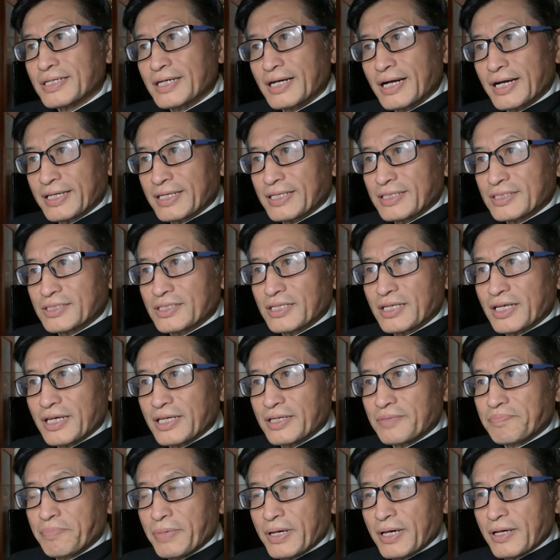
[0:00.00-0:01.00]
I guess a
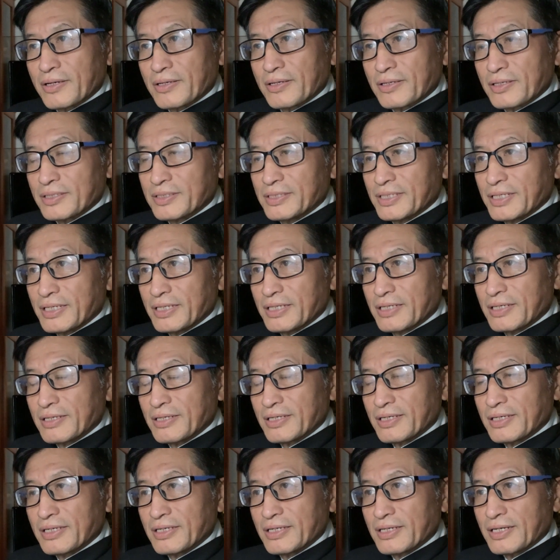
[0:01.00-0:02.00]
better
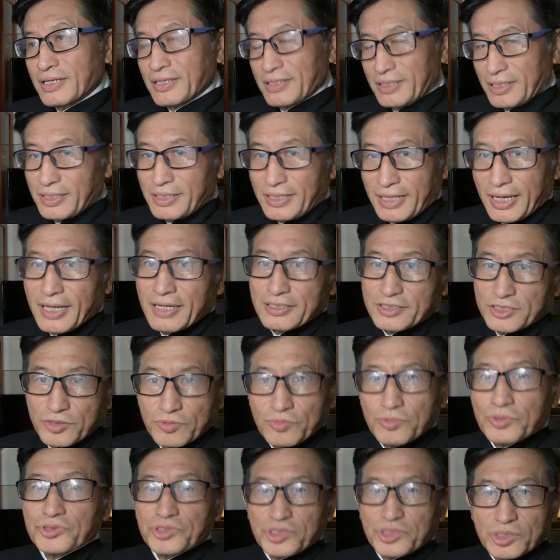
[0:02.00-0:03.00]
analogy,
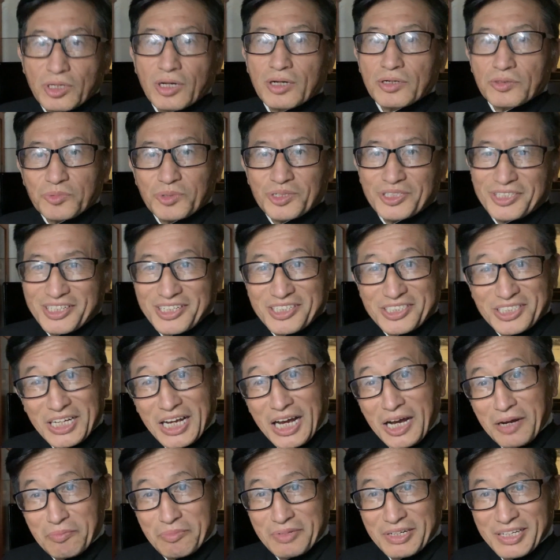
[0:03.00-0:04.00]
we'll start with the
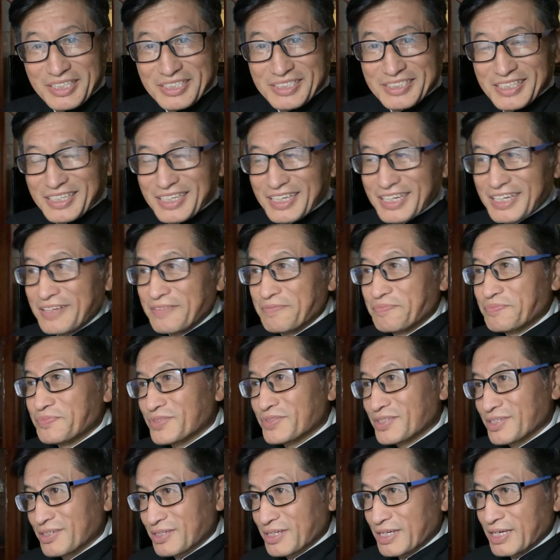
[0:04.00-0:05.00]
Japanese again,
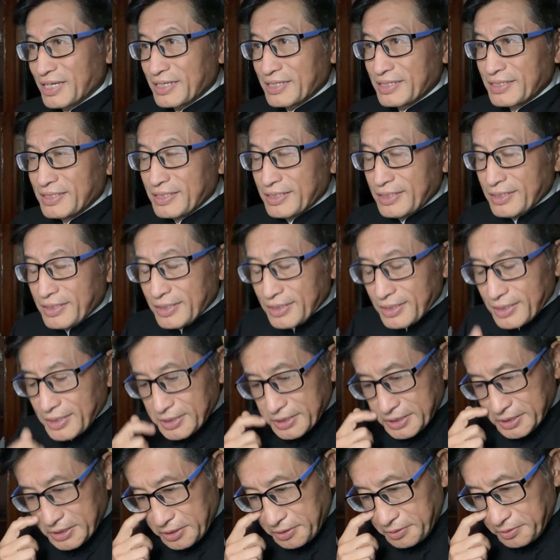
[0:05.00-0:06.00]
okay?
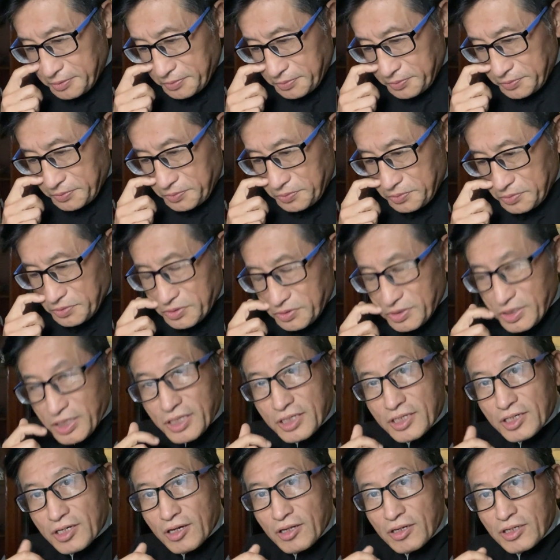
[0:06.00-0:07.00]
So they
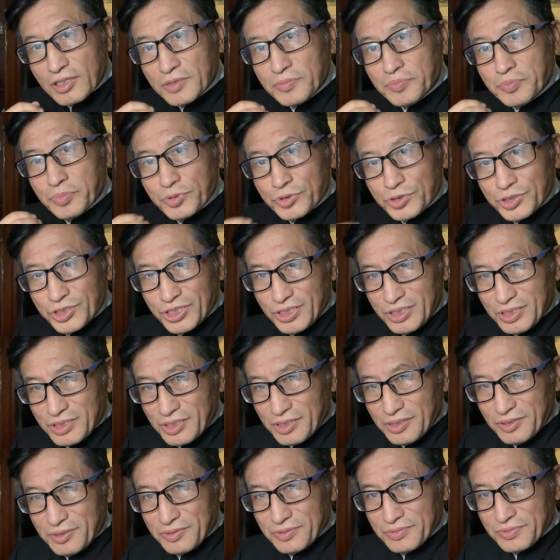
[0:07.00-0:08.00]
call it
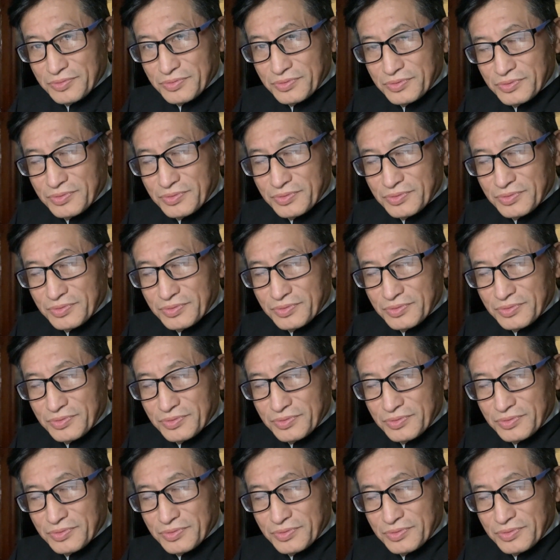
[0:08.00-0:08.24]
Bushido.